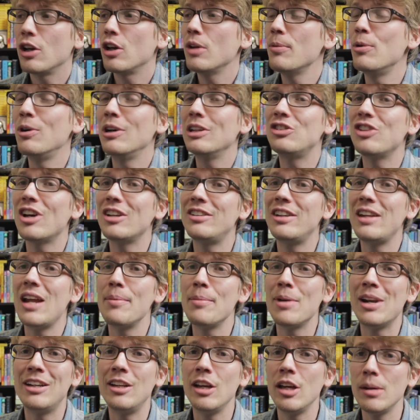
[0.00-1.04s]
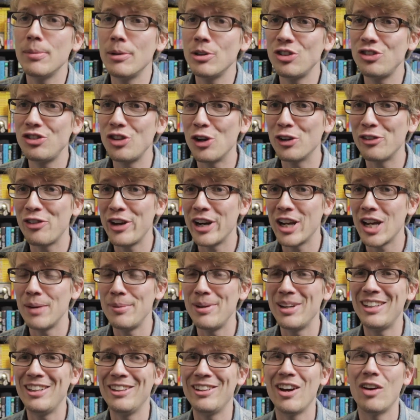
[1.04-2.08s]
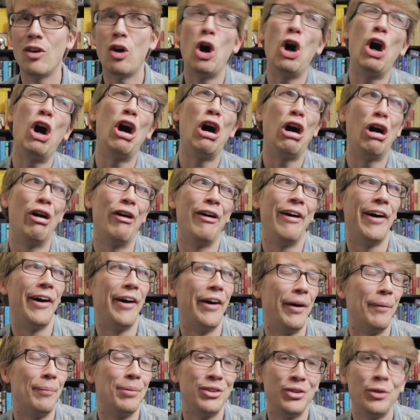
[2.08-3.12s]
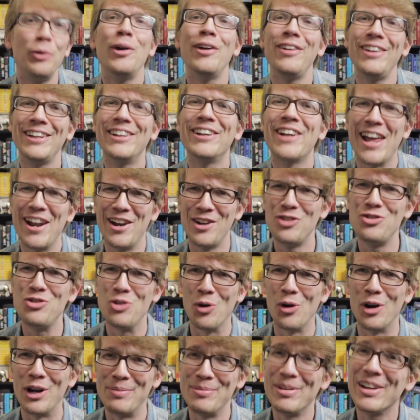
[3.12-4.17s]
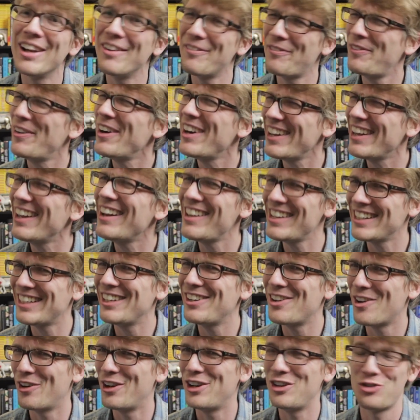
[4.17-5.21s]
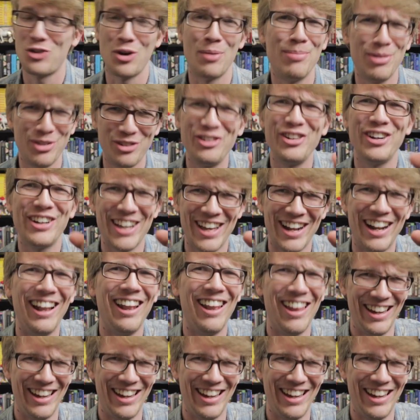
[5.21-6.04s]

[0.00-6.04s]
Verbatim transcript: Good morning, John. Today I'm going to tell you a bunch of jokes that are going to make you go ha ha ha, but you really you're going to enjoy them. You're going to pretend like you don't enjoy them, but you're going to